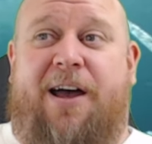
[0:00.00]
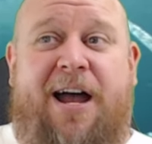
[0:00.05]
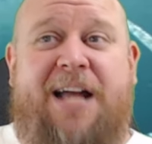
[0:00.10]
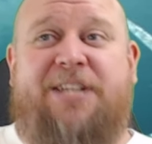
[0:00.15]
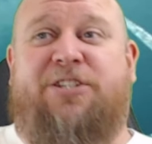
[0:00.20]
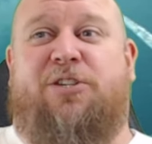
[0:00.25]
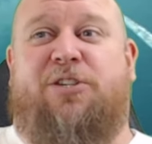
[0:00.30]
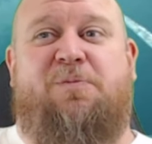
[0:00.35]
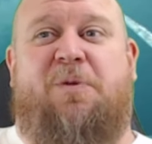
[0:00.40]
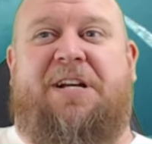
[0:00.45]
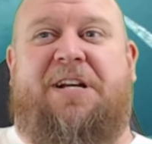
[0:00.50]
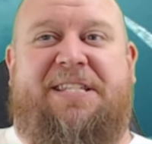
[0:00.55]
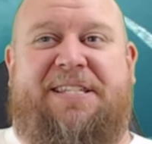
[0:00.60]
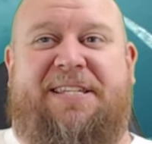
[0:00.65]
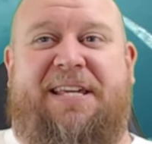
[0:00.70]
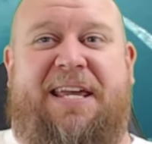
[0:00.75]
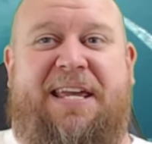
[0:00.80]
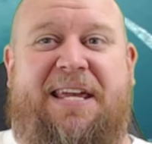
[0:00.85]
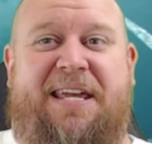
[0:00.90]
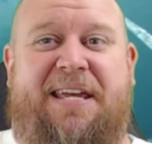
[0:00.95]
I just want to
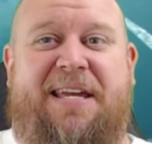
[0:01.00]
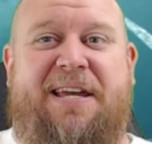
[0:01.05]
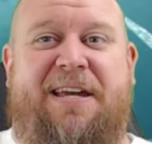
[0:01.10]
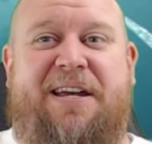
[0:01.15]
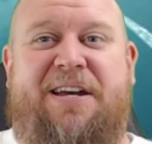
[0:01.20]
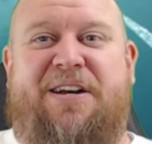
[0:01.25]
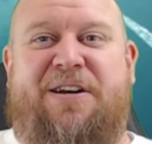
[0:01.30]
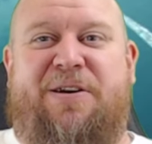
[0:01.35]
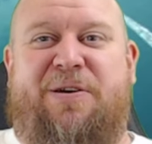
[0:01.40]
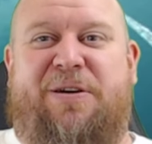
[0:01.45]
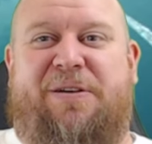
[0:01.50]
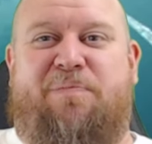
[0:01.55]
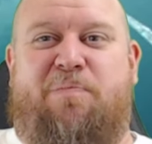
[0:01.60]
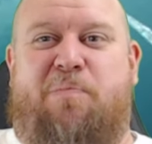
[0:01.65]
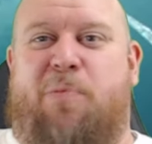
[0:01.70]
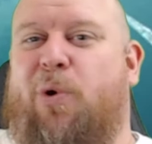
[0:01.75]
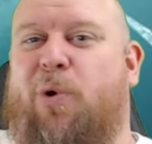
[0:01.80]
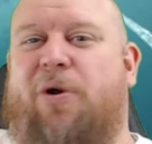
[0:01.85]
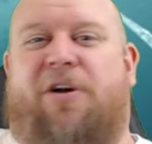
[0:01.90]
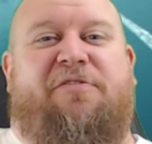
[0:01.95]
see
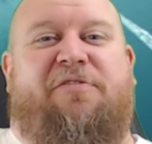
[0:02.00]
more